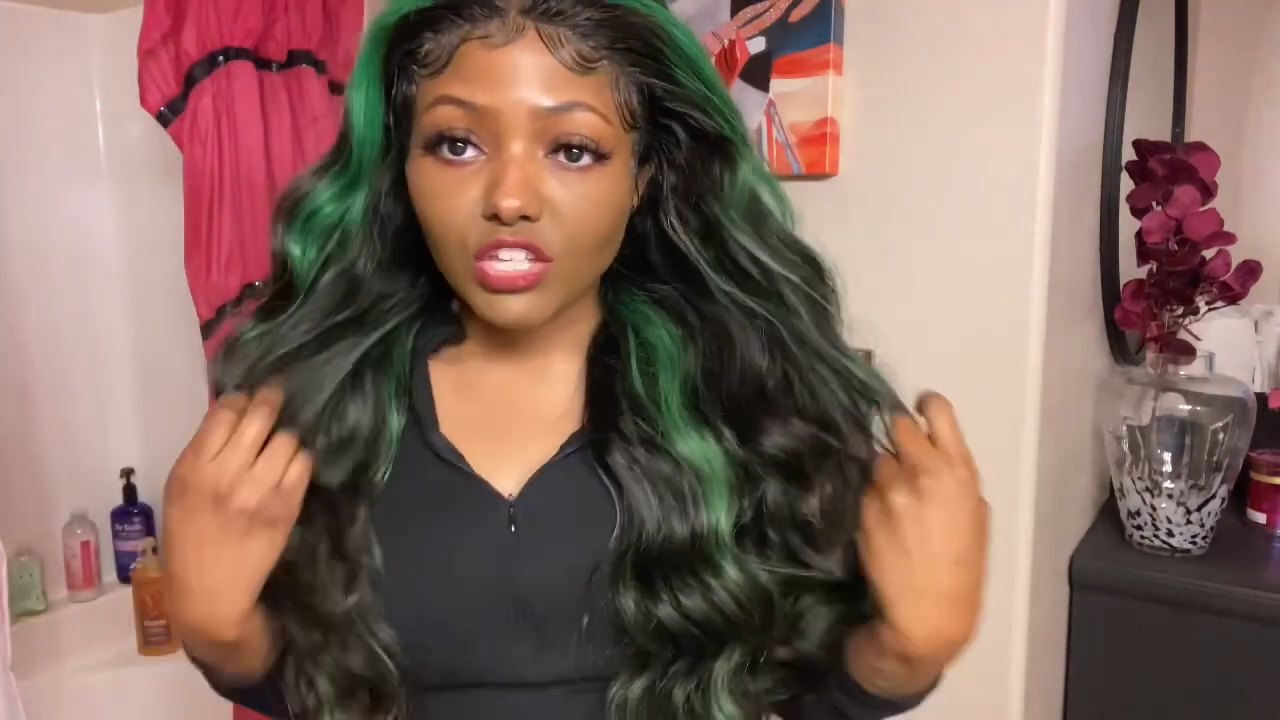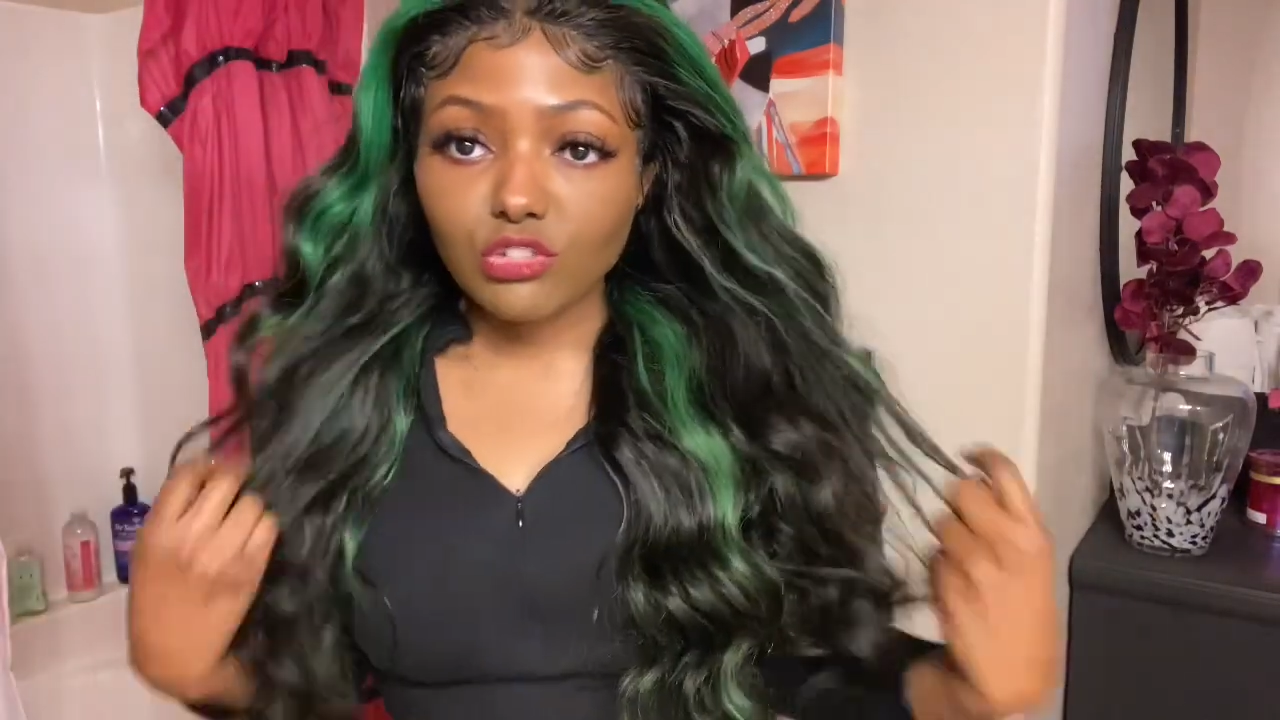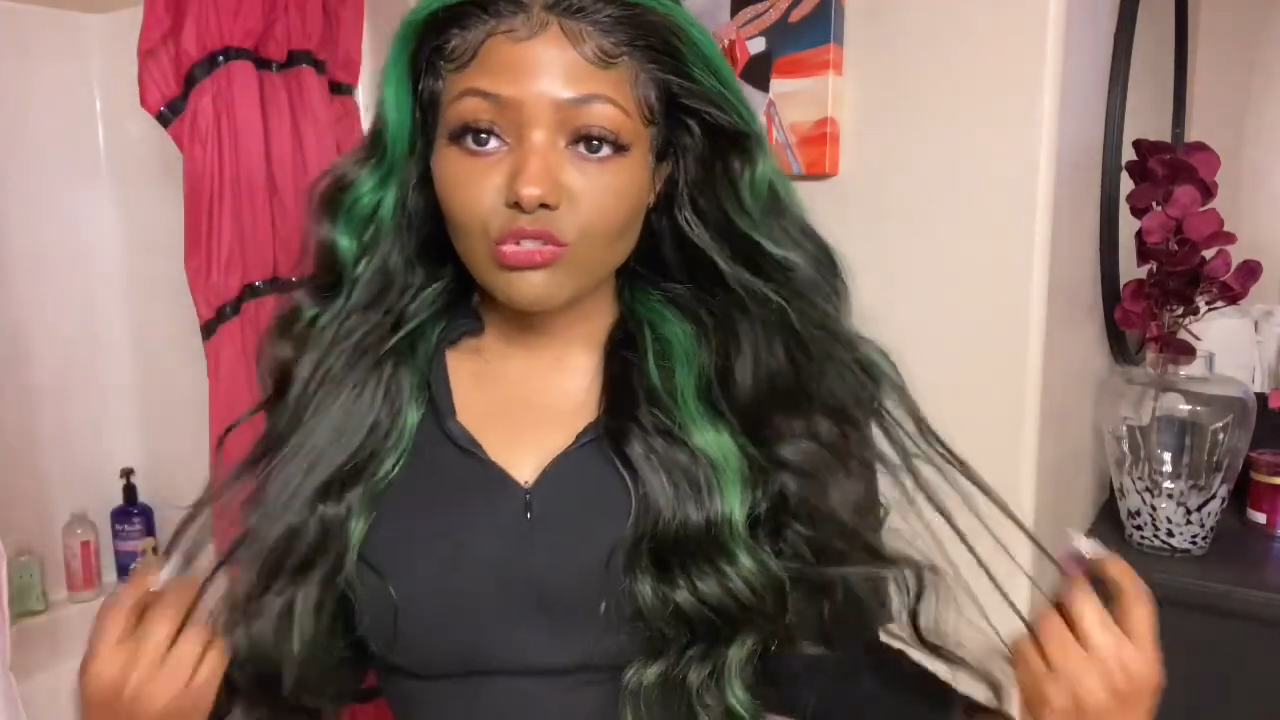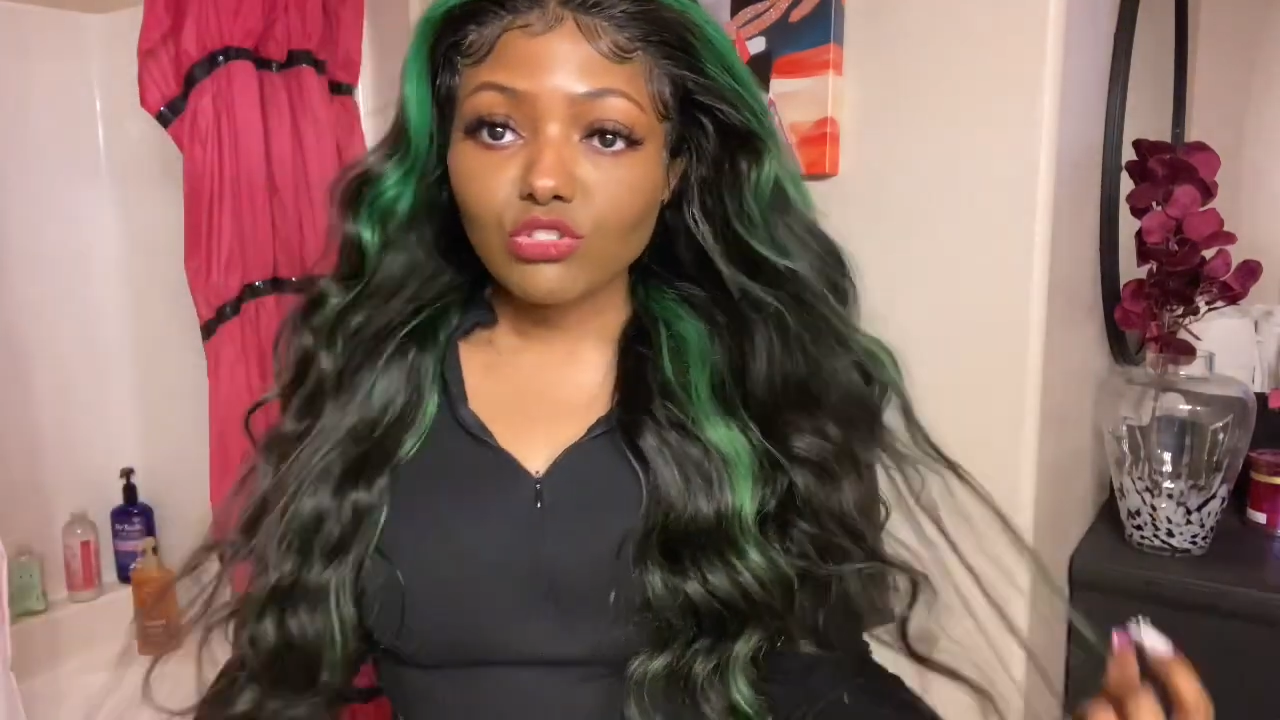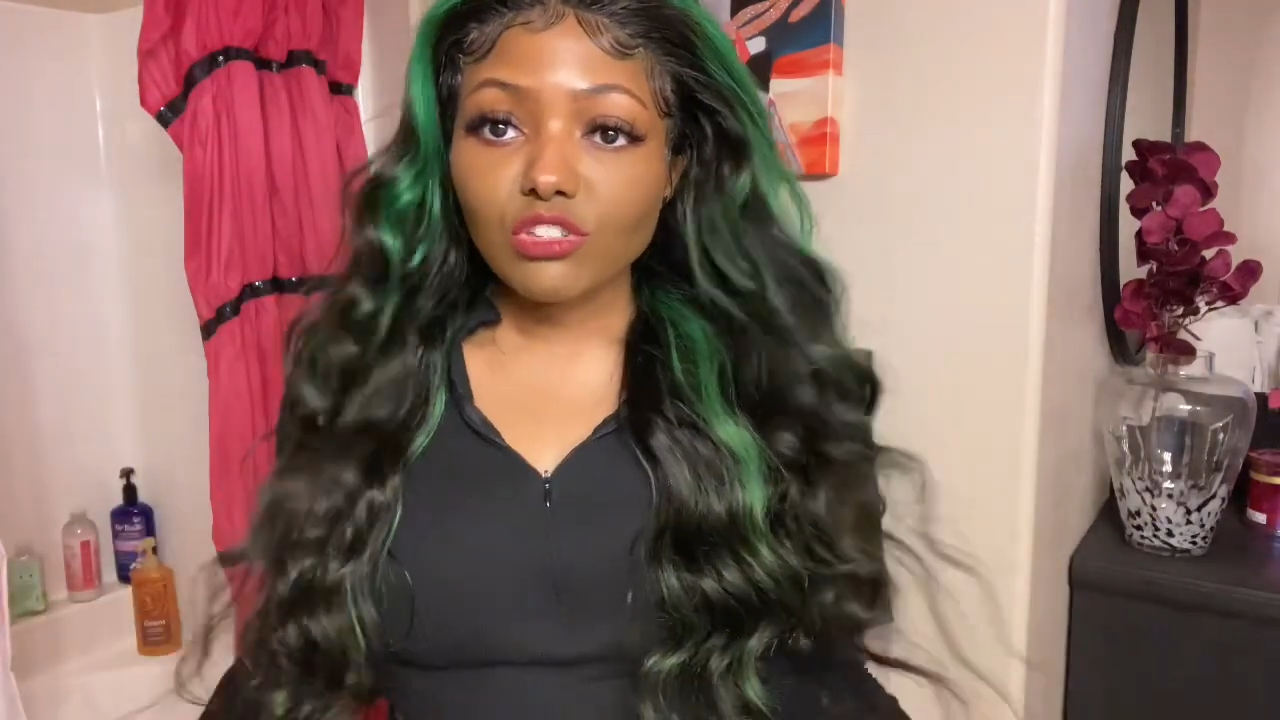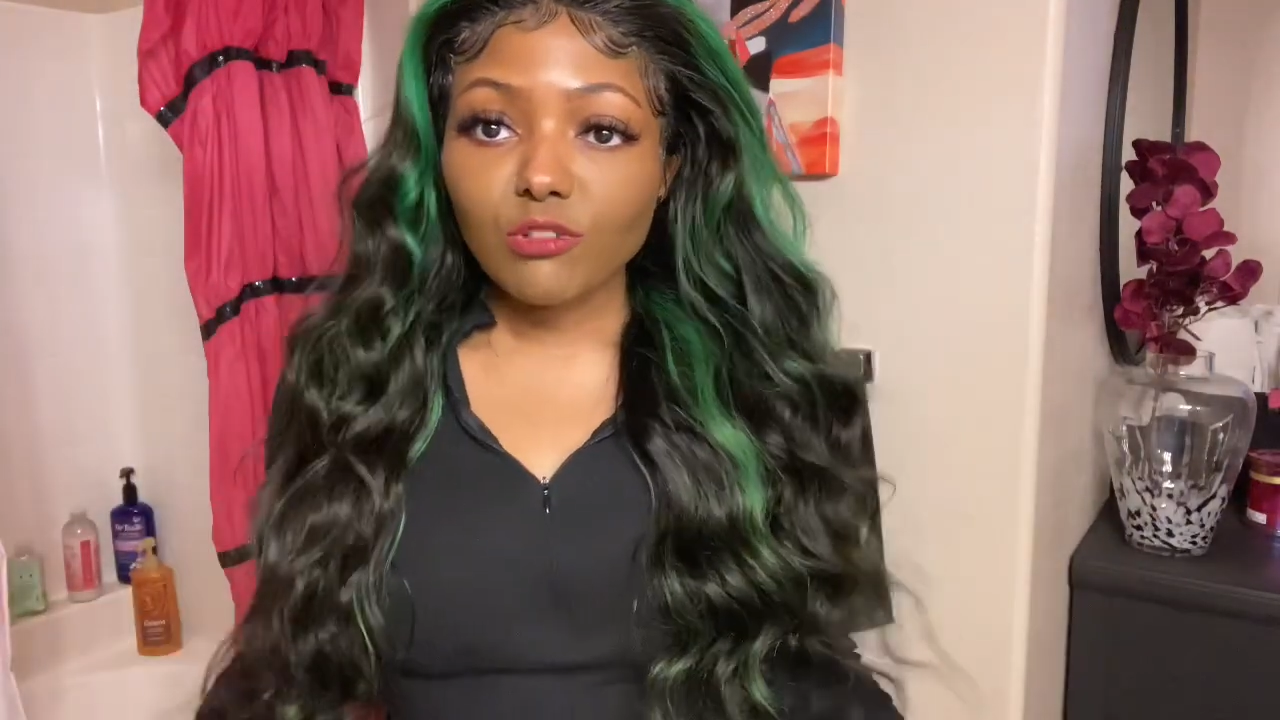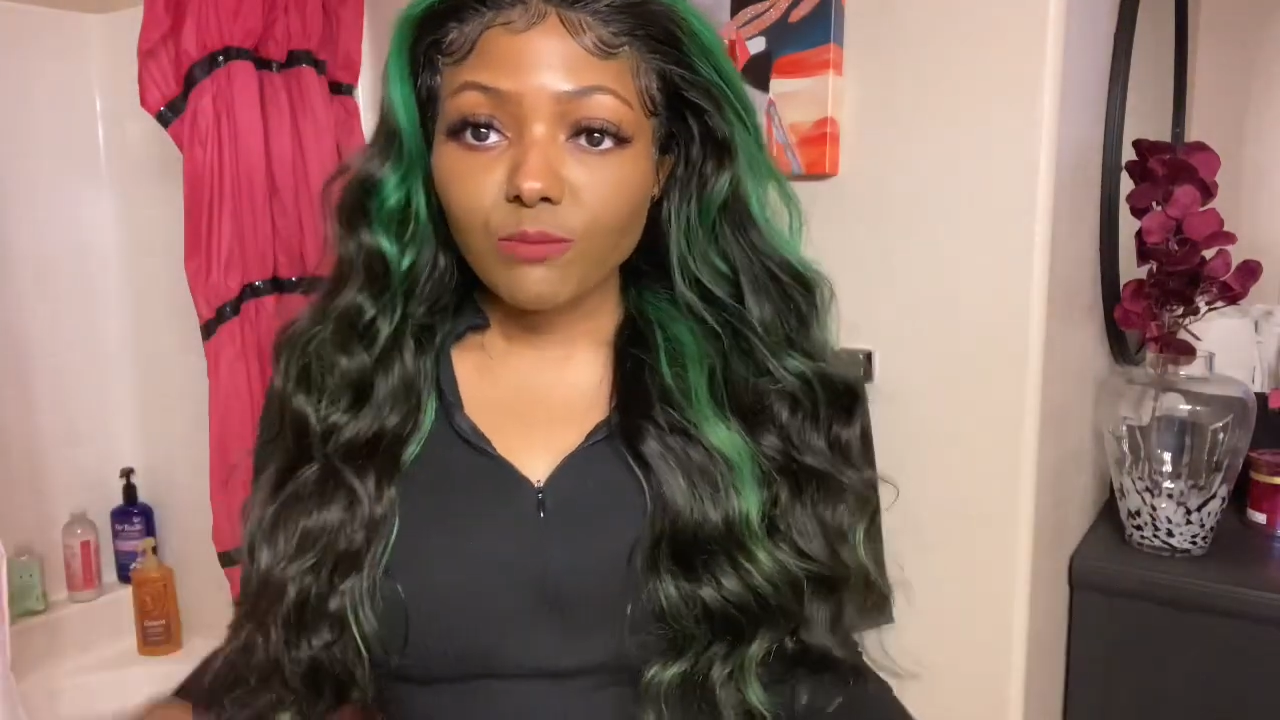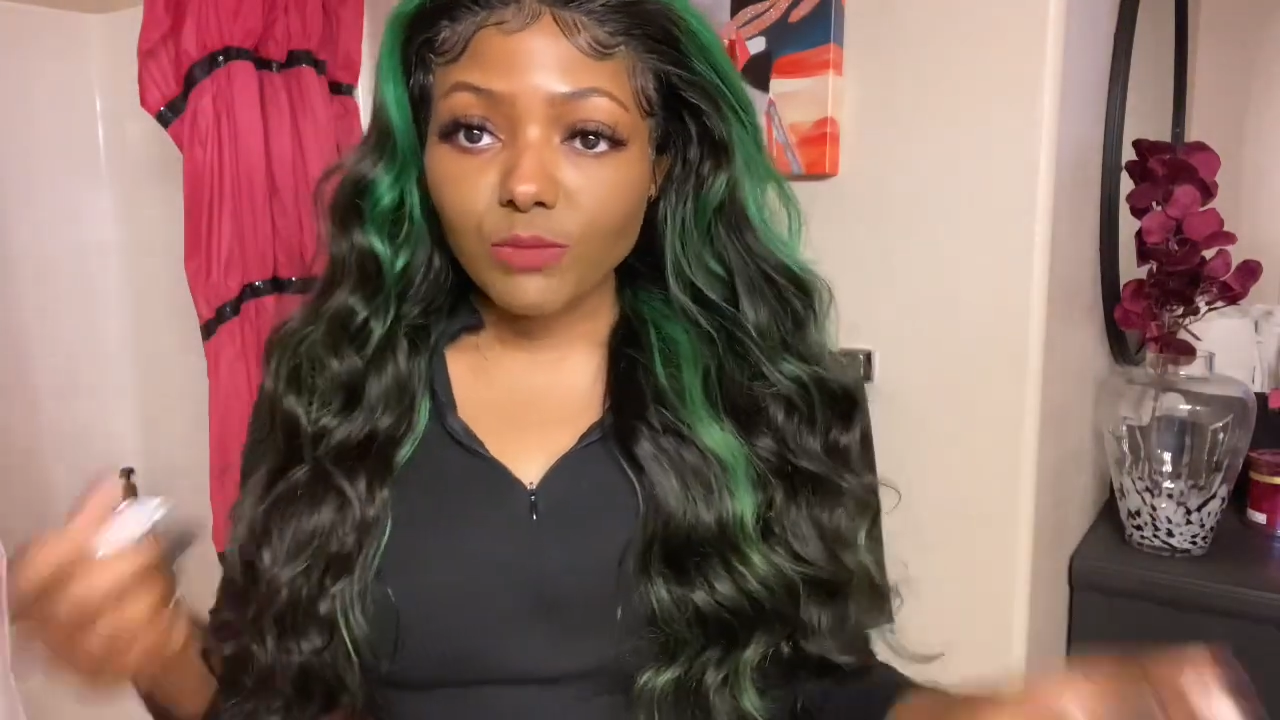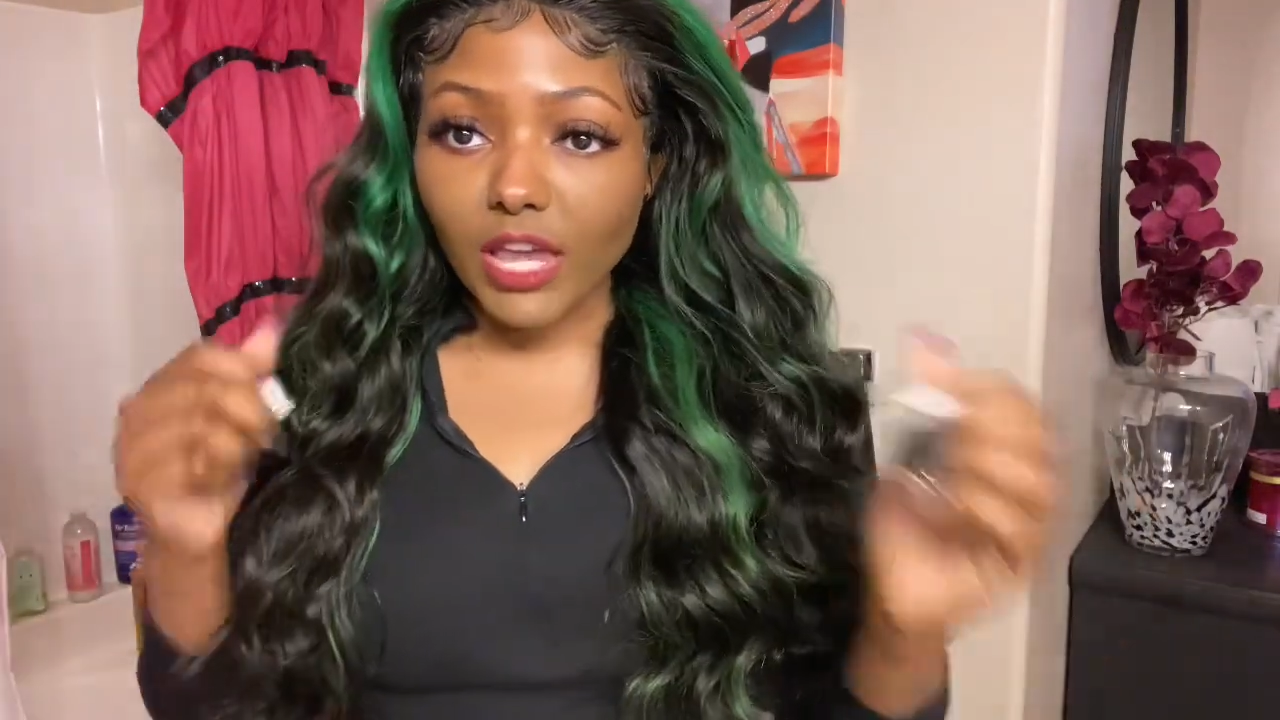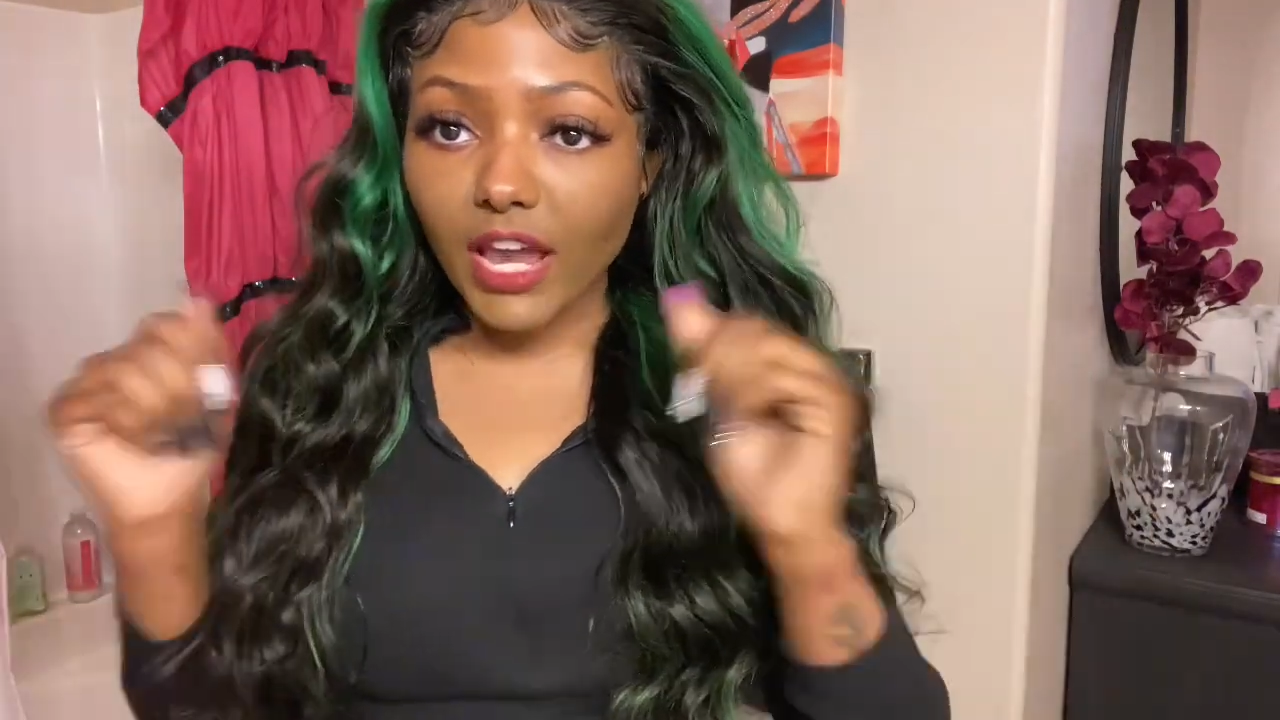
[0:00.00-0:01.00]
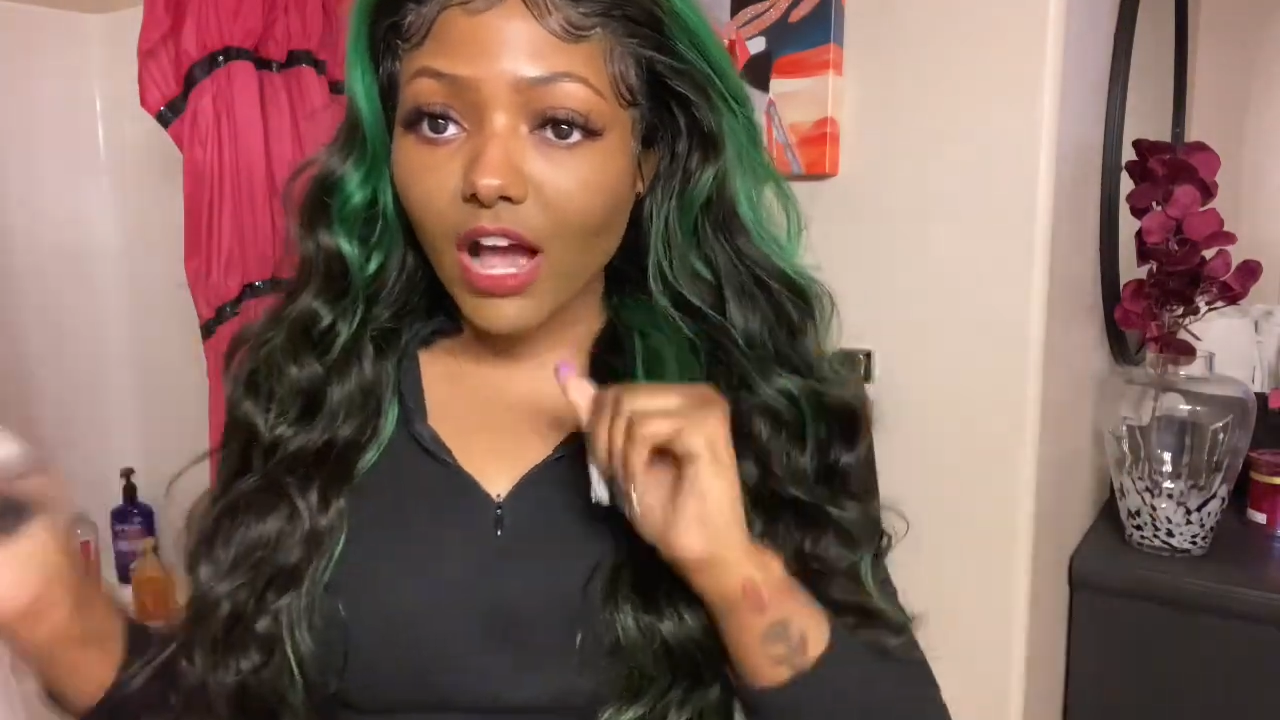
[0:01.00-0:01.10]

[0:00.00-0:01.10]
and use some like